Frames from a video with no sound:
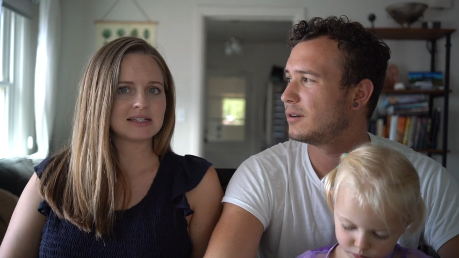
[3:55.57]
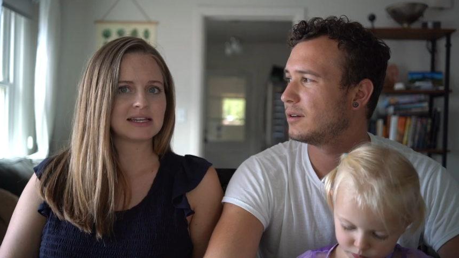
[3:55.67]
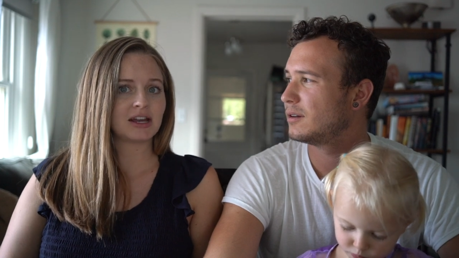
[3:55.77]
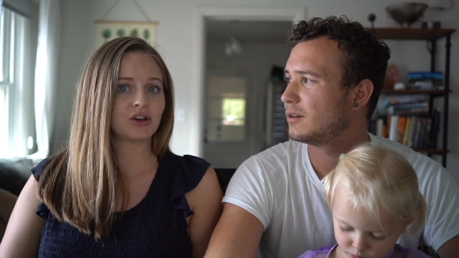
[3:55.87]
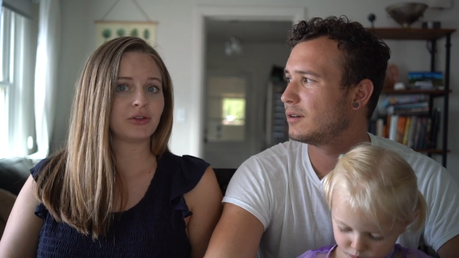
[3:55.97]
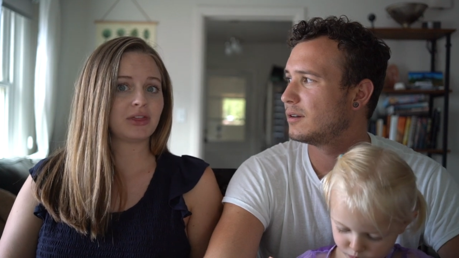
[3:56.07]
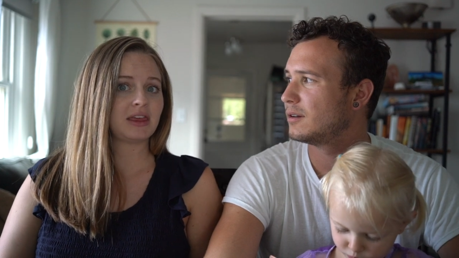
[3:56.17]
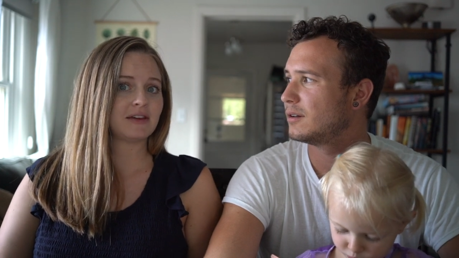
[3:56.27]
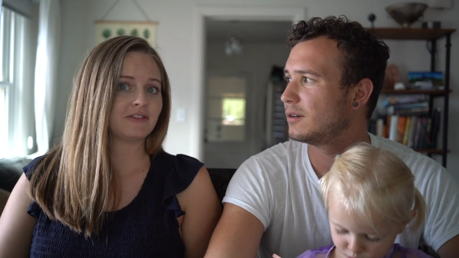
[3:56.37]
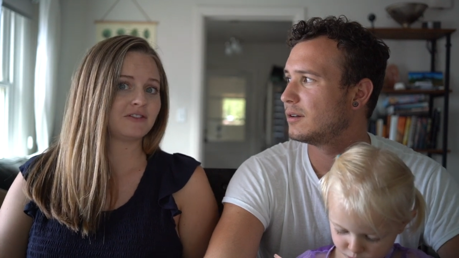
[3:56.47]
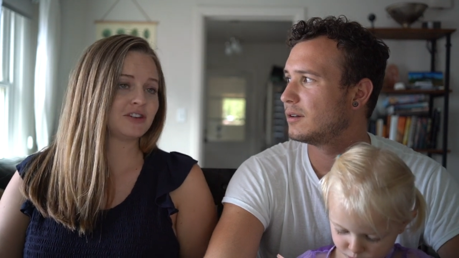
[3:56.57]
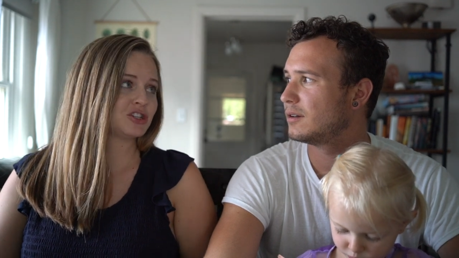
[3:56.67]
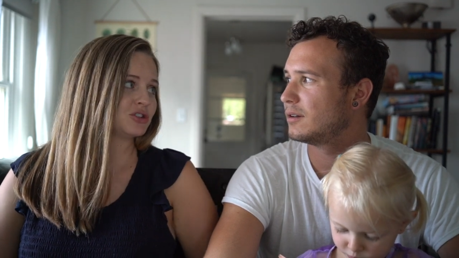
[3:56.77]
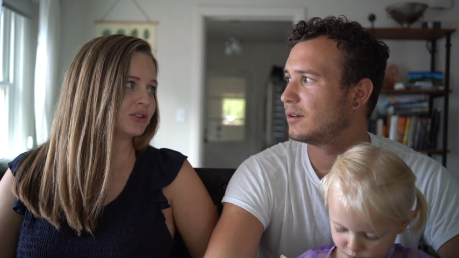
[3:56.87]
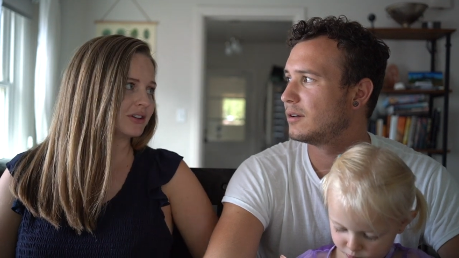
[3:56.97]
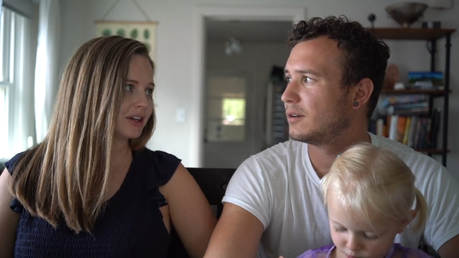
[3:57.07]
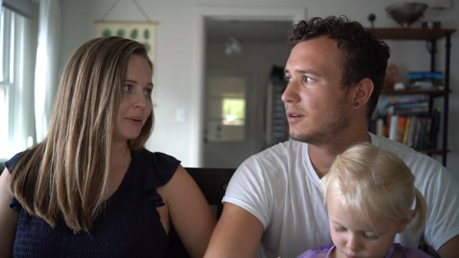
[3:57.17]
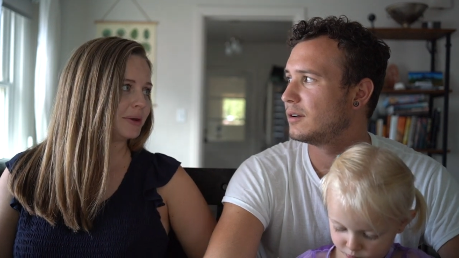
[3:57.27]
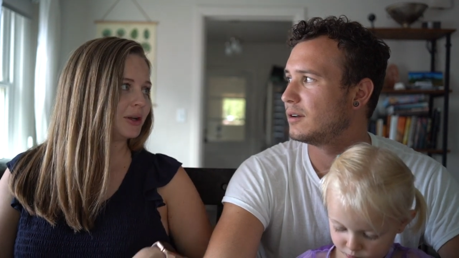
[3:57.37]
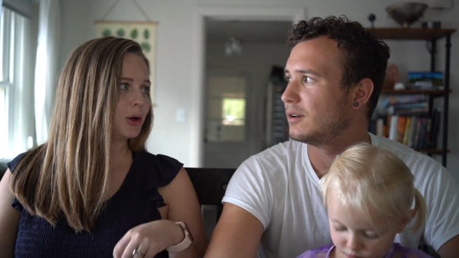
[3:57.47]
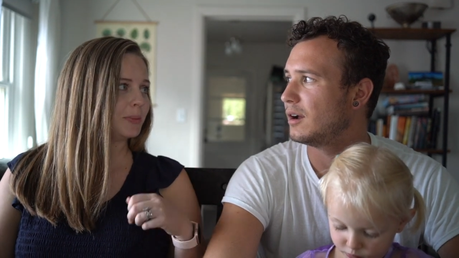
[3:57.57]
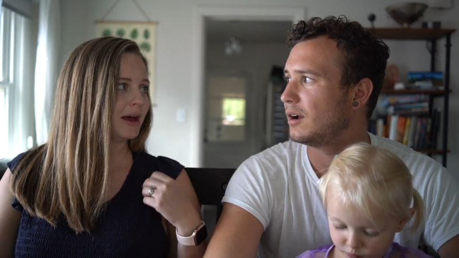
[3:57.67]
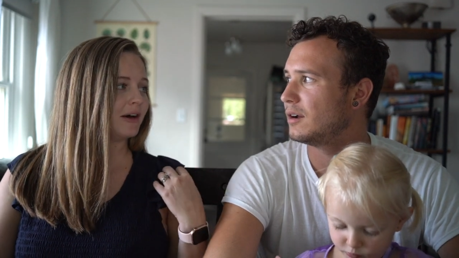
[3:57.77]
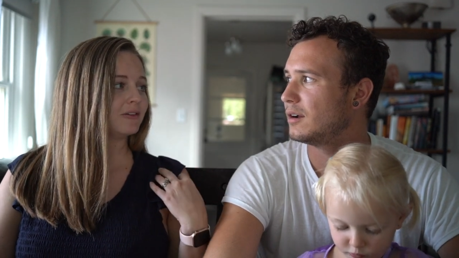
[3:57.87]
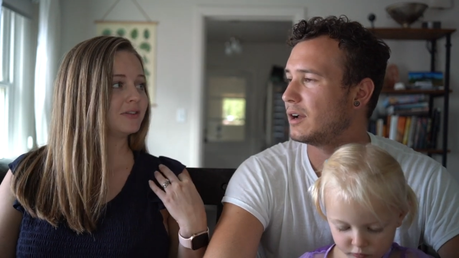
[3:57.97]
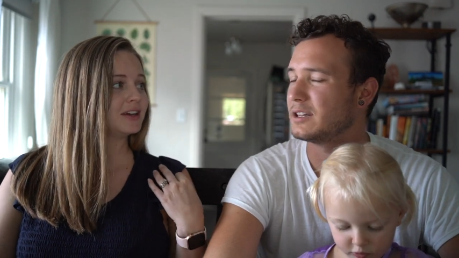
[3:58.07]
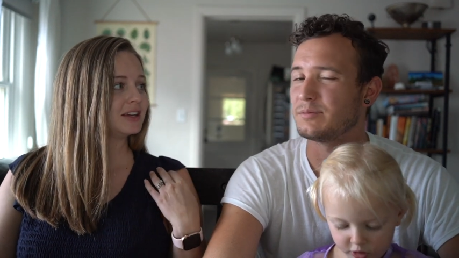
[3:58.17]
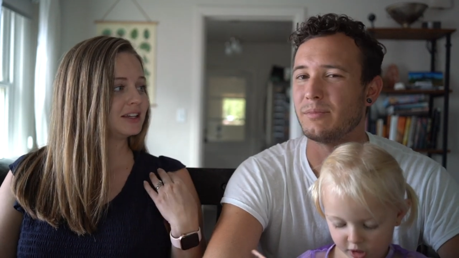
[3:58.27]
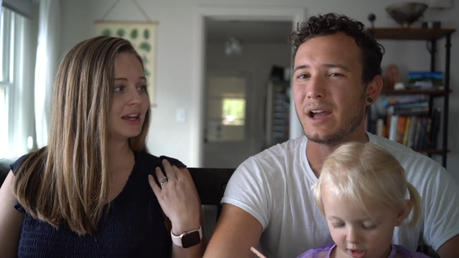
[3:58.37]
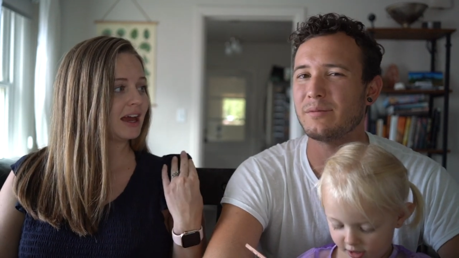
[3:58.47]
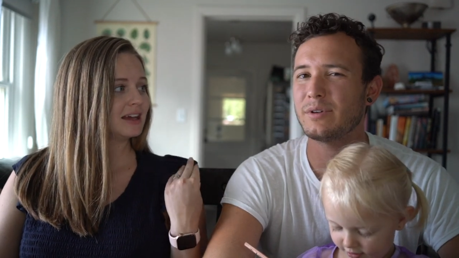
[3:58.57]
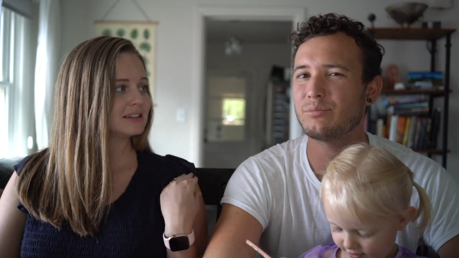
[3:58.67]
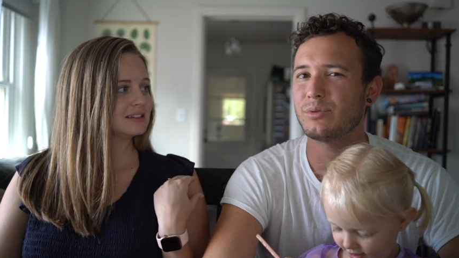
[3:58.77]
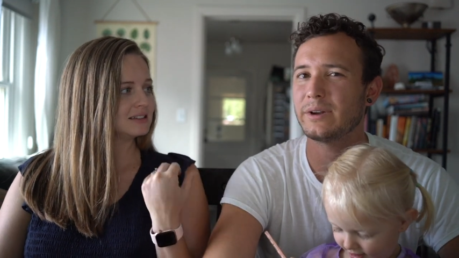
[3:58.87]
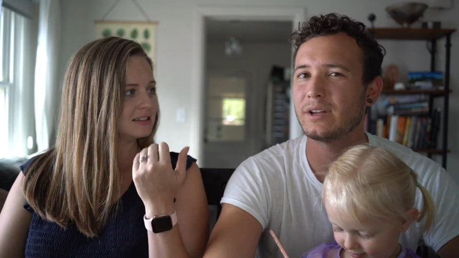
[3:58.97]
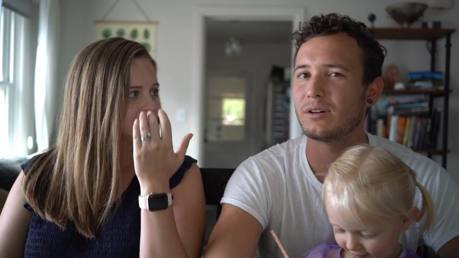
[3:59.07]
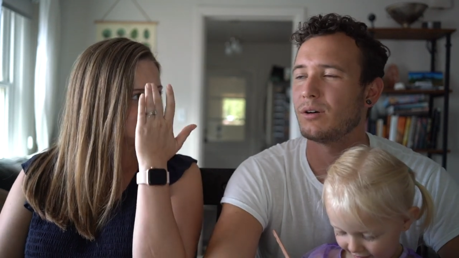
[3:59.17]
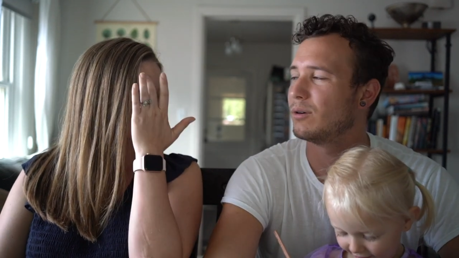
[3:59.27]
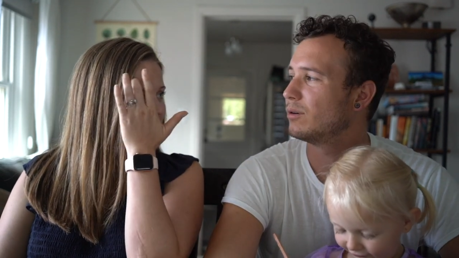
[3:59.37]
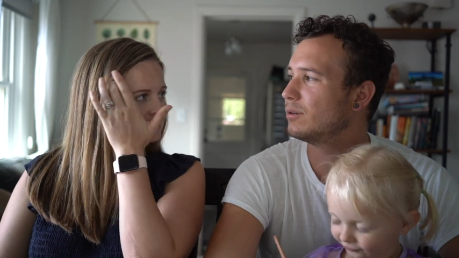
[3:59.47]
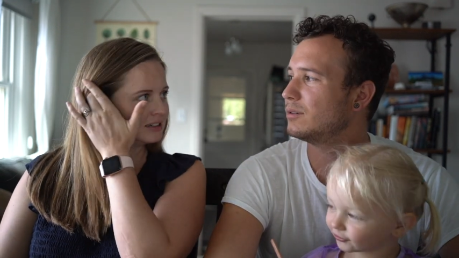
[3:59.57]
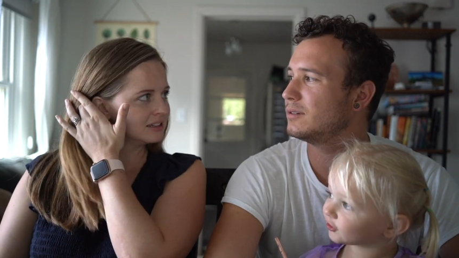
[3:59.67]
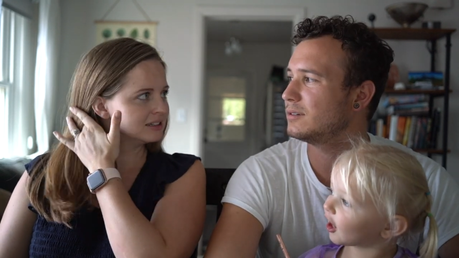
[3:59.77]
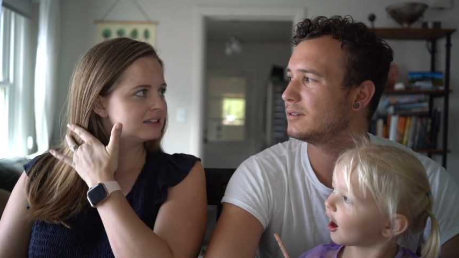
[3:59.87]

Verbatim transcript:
Speaker 1: decided on the official coming home yeah.
Speaker 2: outfit. It might yet. be pretty cold. The